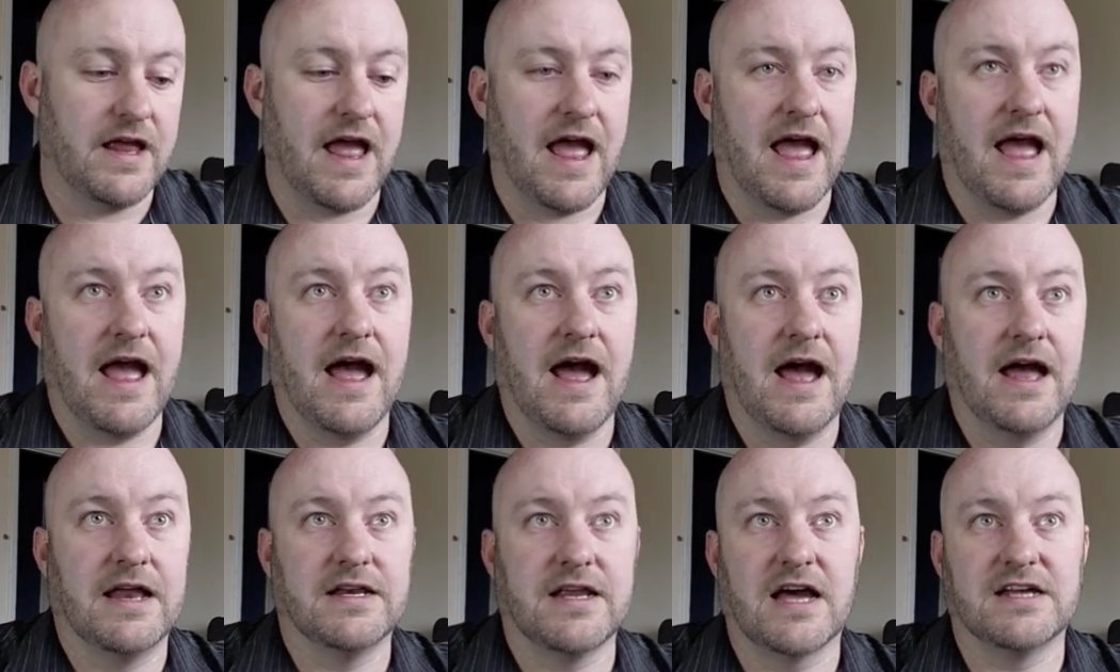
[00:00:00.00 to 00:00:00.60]

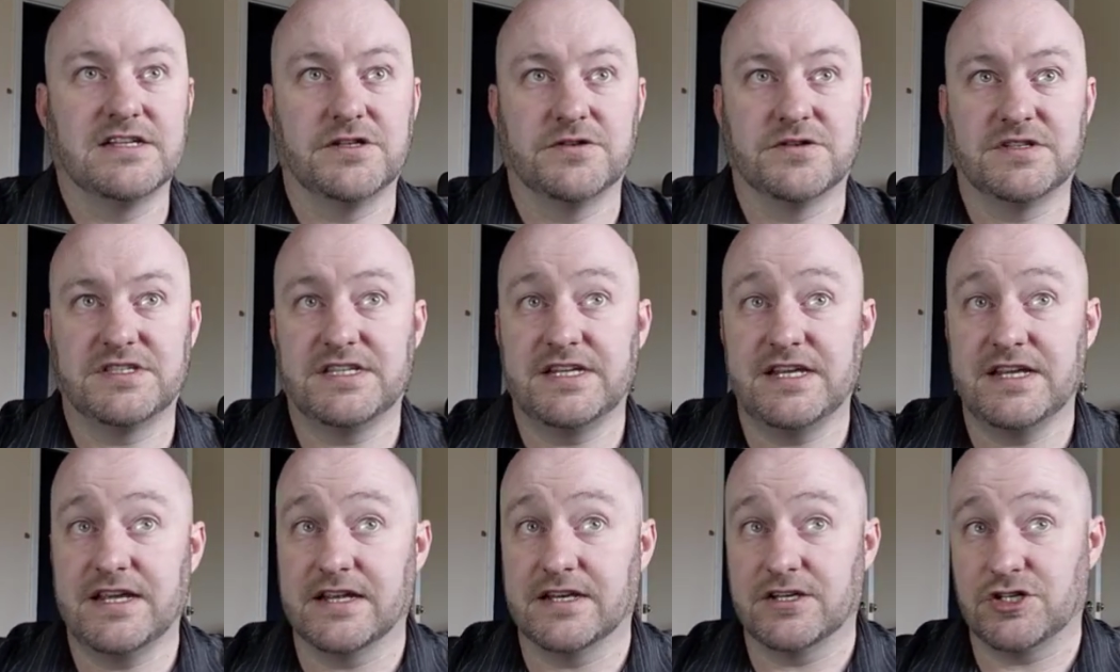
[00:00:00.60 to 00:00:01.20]
And as you
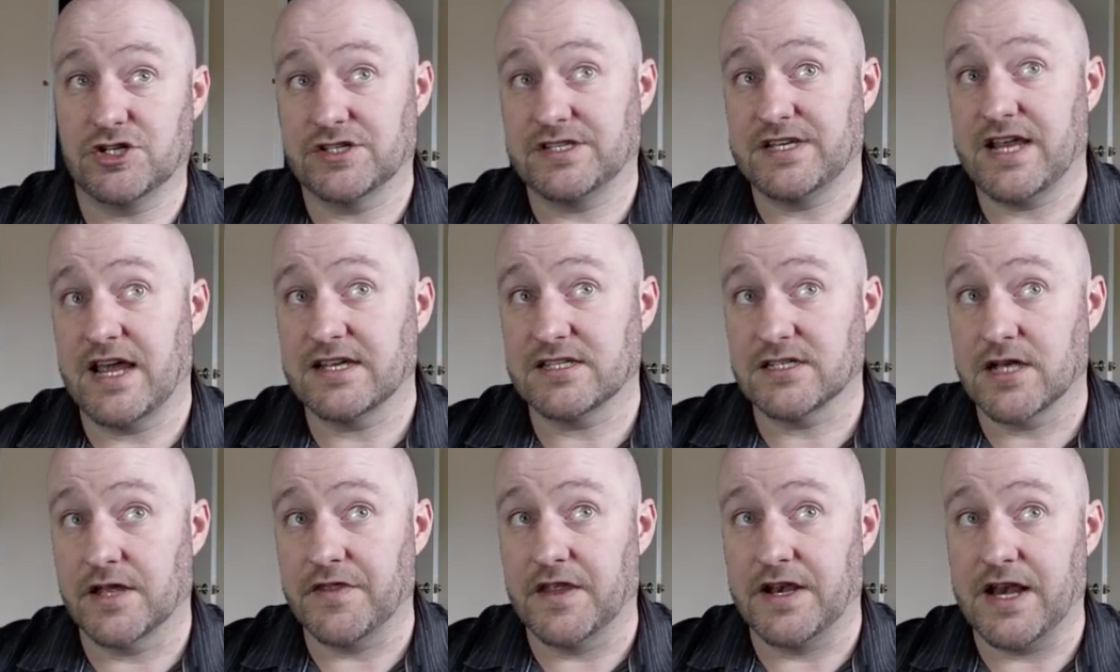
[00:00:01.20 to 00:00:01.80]
see, it just
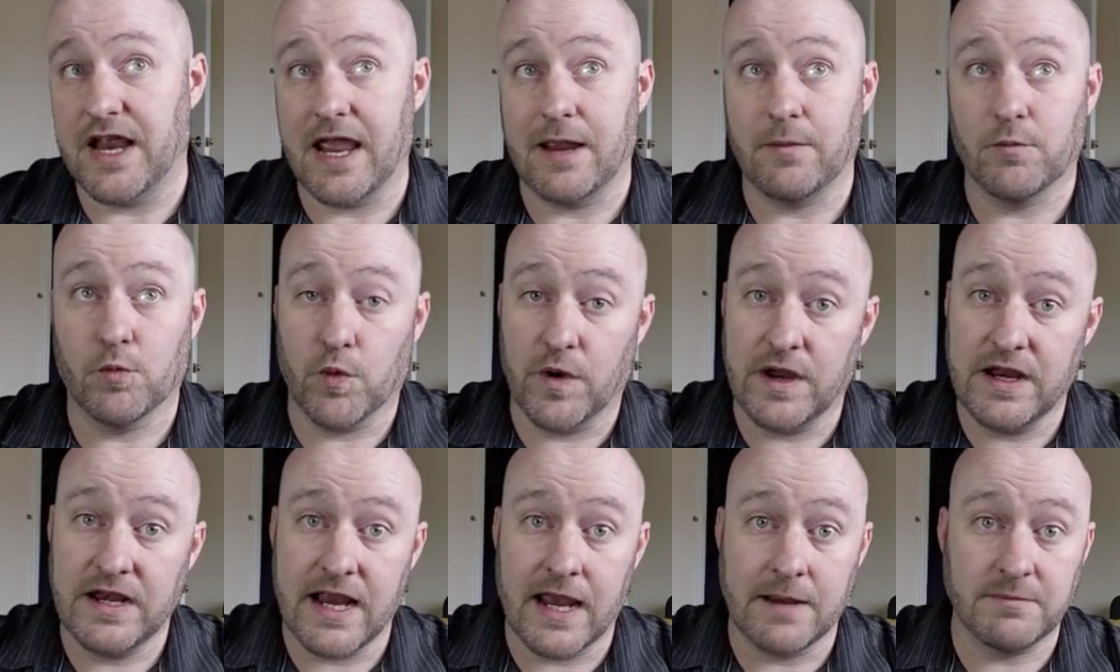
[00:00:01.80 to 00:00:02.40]
takes on the name
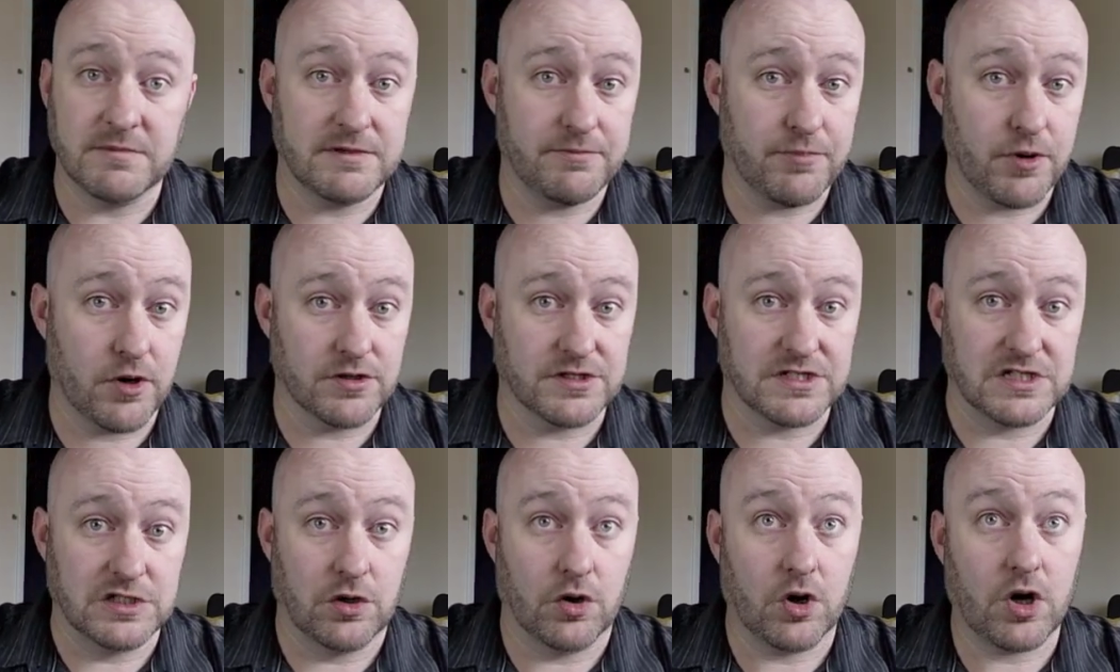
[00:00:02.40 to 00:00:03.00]
renamed
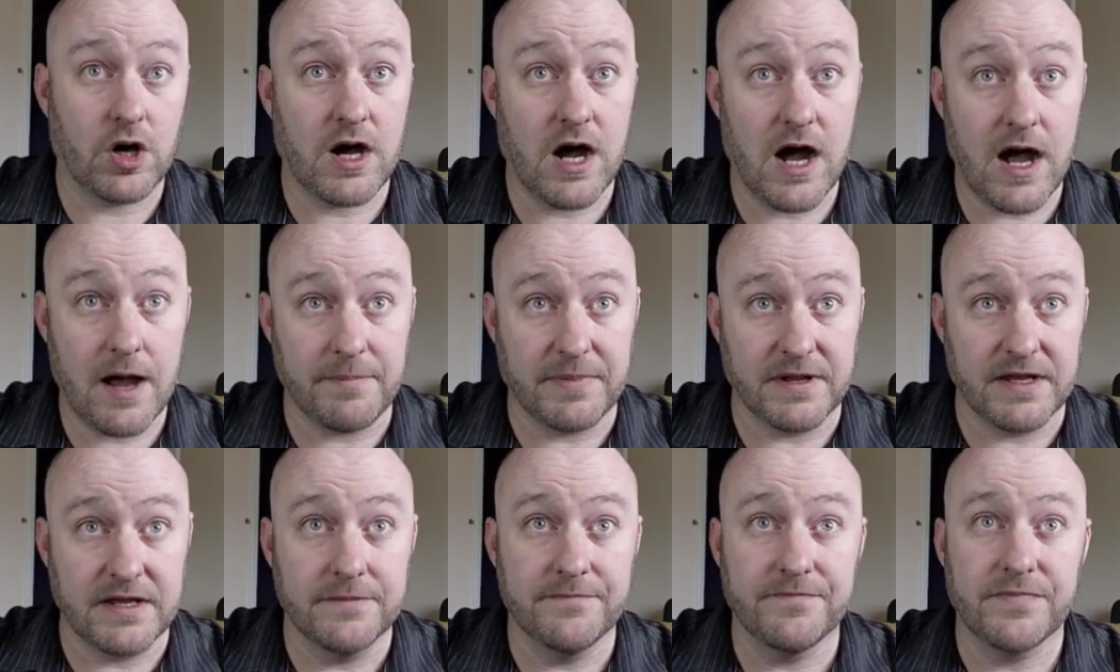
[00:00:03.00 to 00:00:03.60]
personal
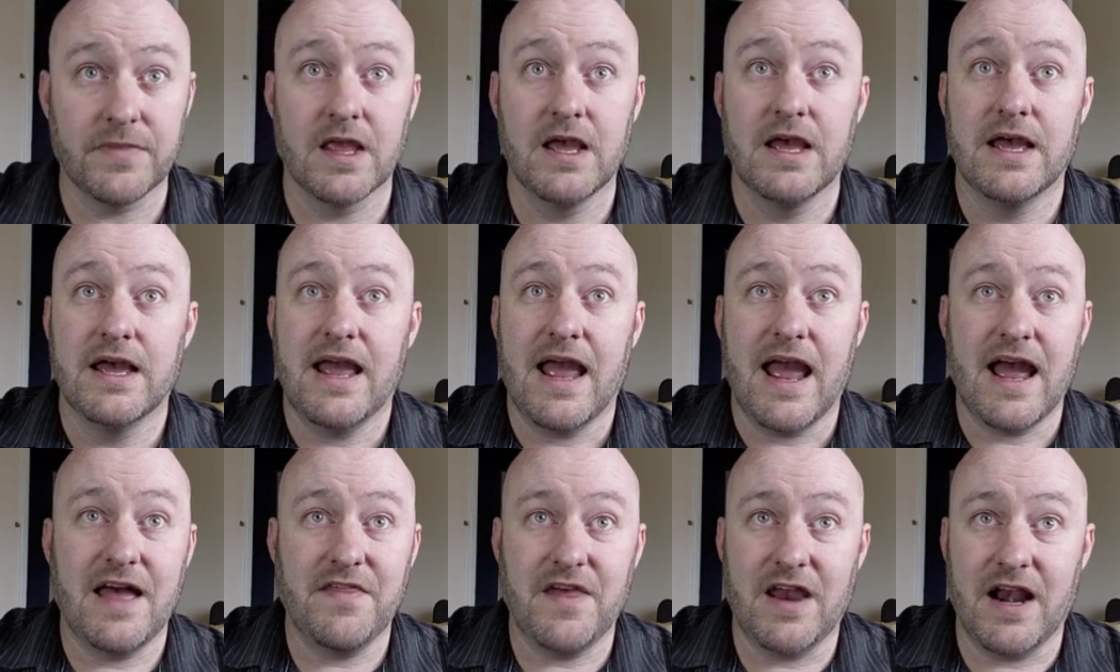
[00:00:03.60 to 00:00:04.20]
copy.
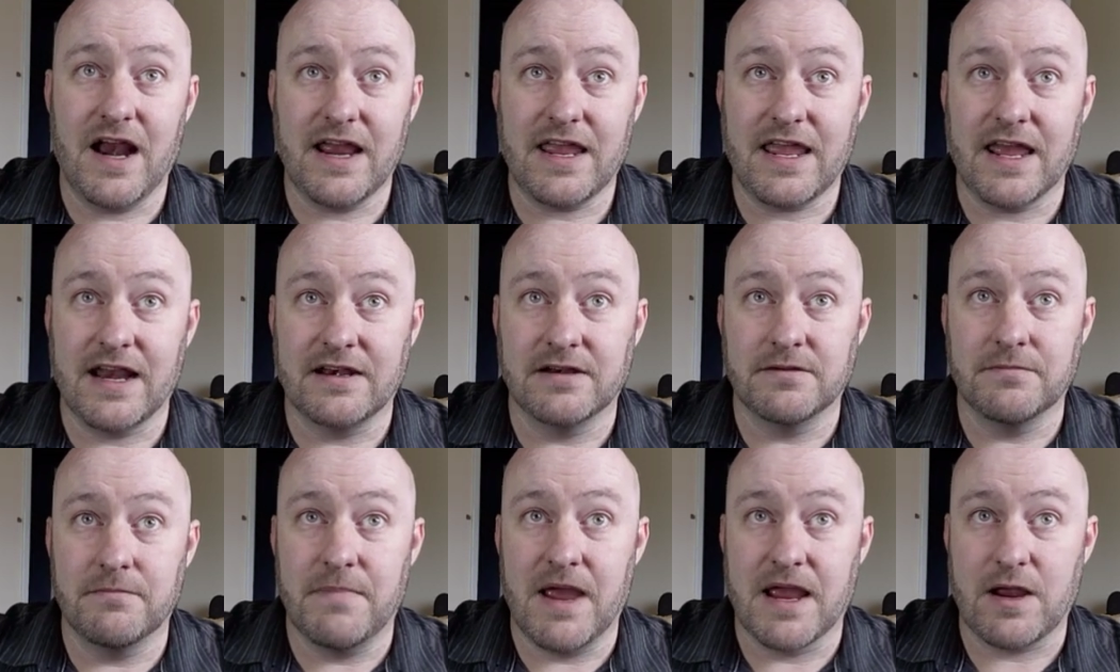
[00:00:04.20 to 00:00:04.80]
And then I
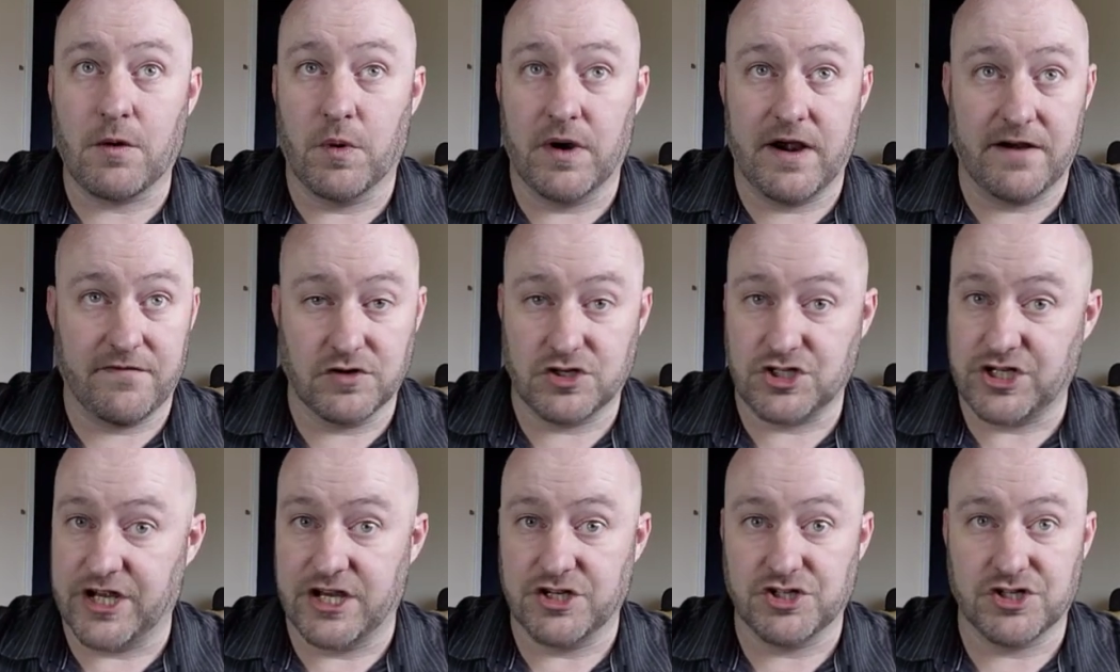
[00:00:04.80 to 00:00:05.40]
can make
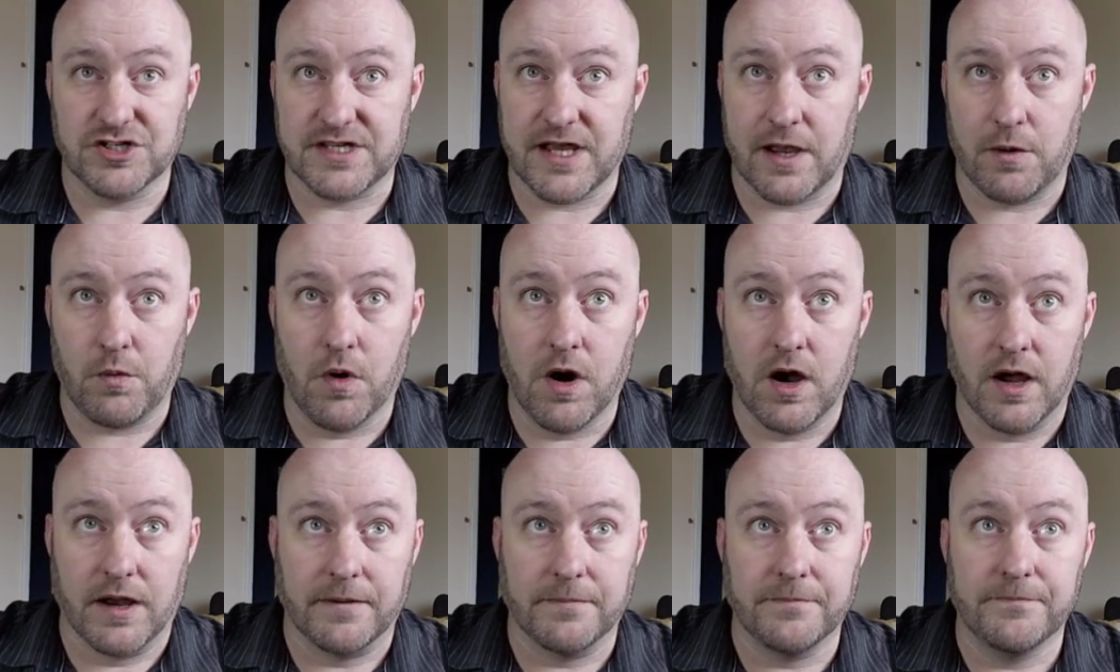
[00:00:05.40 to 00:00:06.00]
whatever changes I
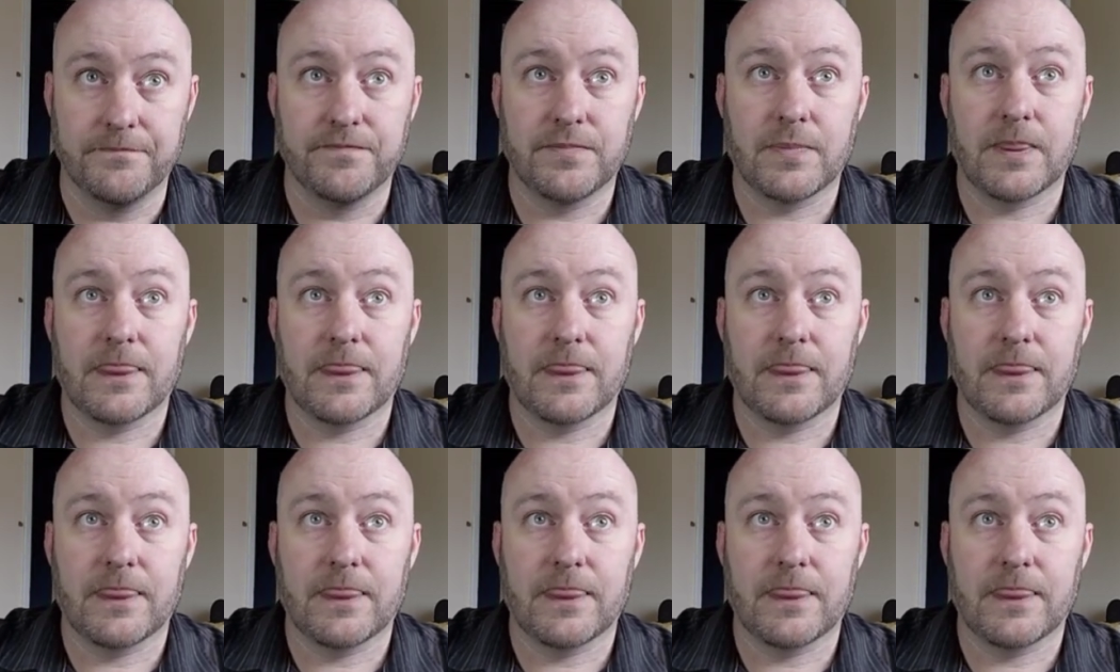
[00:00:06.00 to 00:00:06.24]
want.